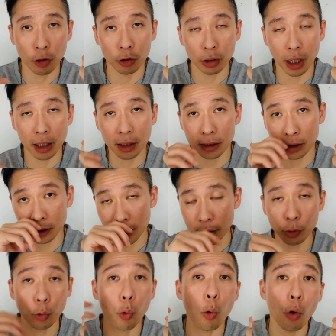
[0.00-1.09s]
on anything that
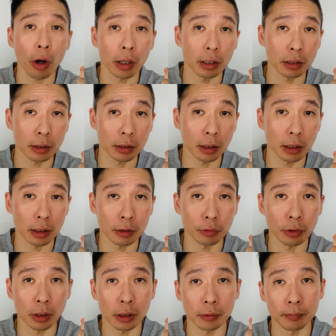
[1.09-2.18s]
require
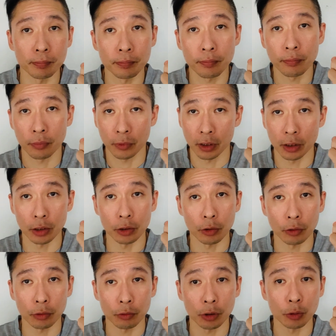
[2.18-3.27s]
a
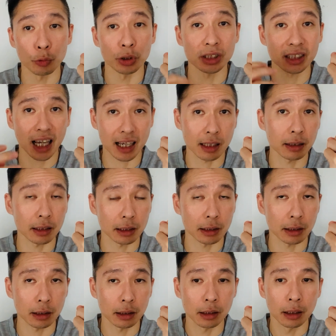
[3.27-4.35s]
recycling.
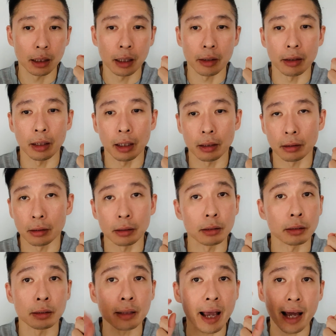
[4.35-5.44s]

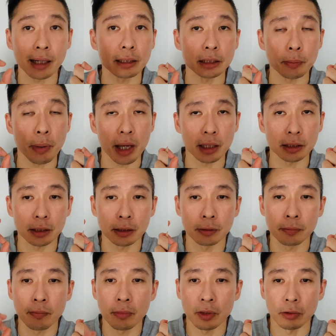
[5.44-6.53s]
That is the best,
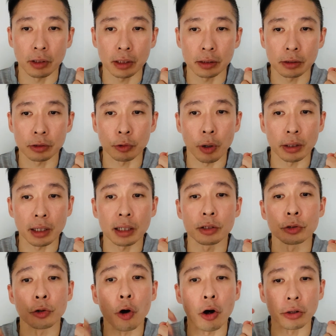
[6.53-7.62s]
right? So and then you
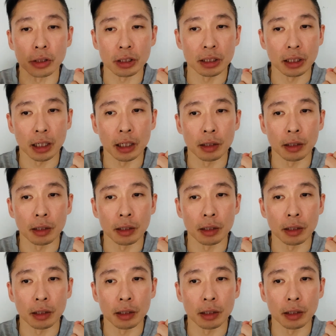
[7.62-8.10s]
got the